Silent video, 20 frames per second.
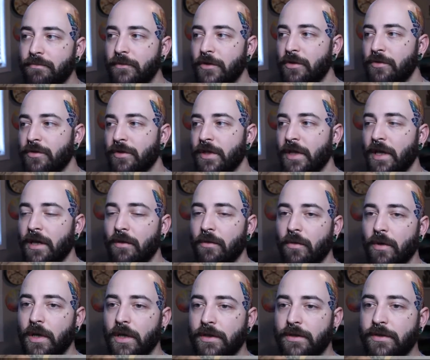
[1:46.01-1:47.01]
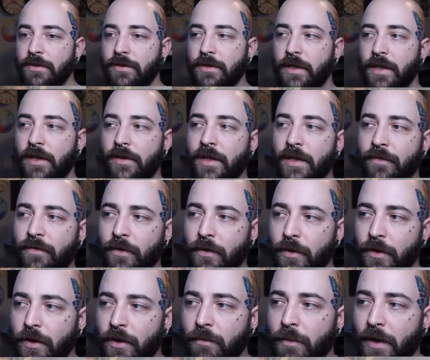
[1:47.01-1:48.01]
Usually I'll watch, I think for
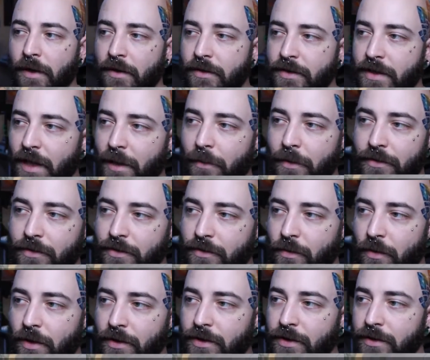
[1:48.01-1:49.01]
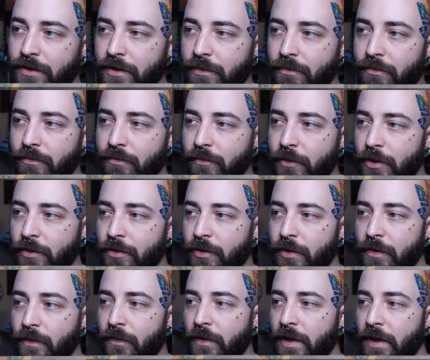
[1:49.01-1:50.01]
a good amount of this time I was just watching some
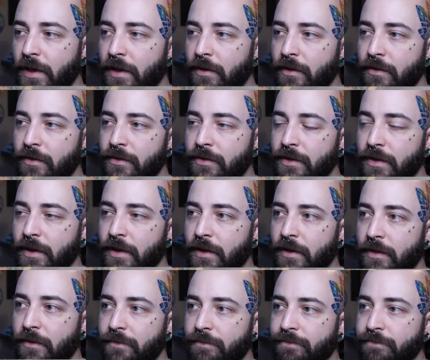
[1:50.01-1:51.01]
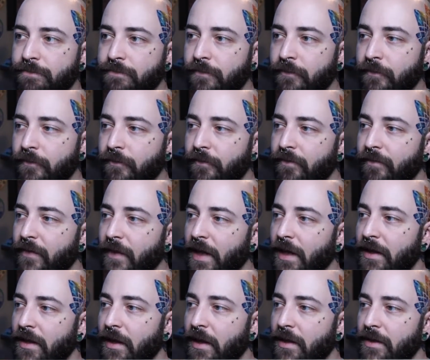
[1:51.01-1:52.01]
YouTube videos, and
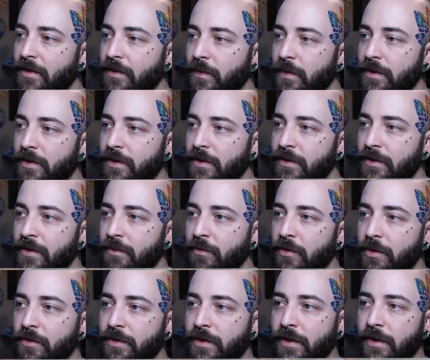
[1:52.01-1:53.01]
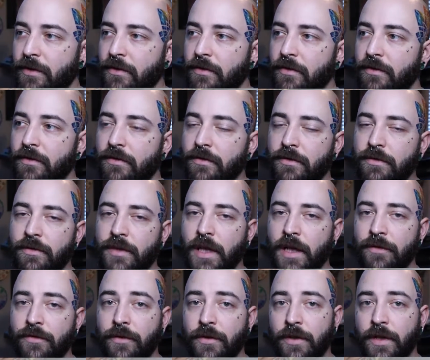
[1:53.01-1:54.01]
then I switched to some music
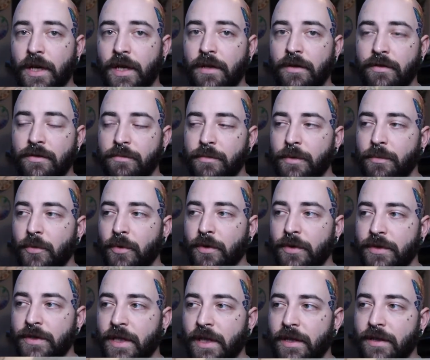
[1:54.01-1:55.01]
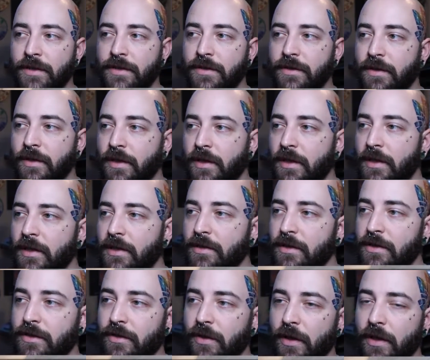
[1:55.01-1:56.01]
after it got a little bit more intense,
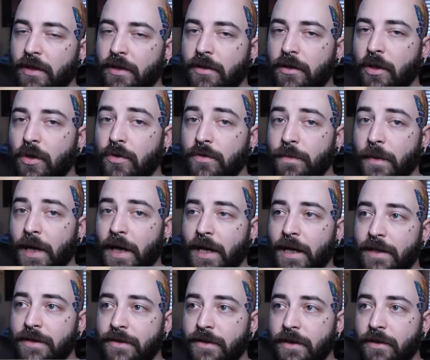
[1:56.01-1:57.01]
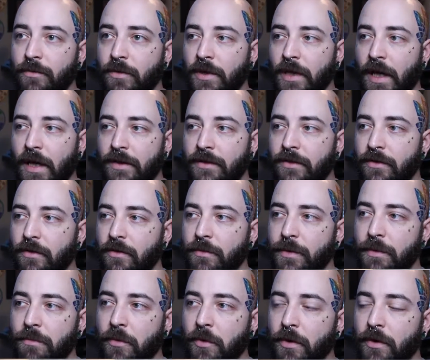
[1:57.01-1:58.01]
just so I could close my eyes and relax a little
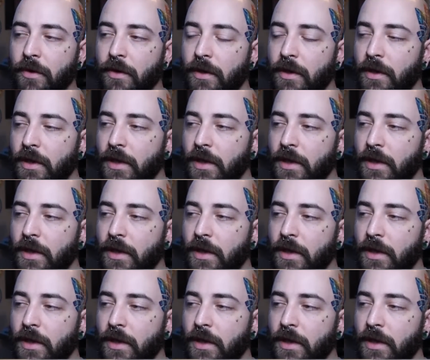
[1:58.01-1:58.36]
bit more.